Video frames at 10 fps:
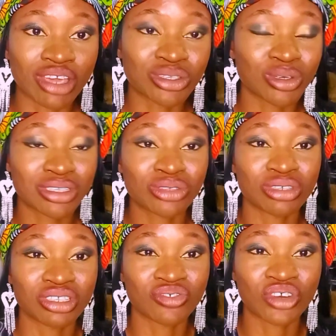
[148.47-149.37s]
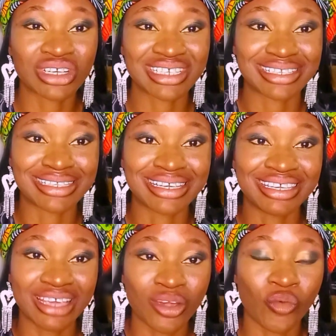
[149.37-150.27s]
2024 is the
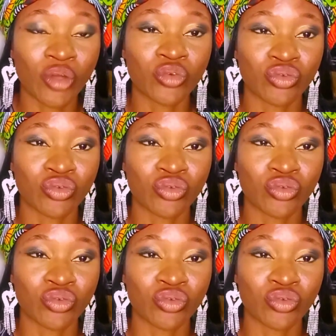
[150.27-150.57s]
year where we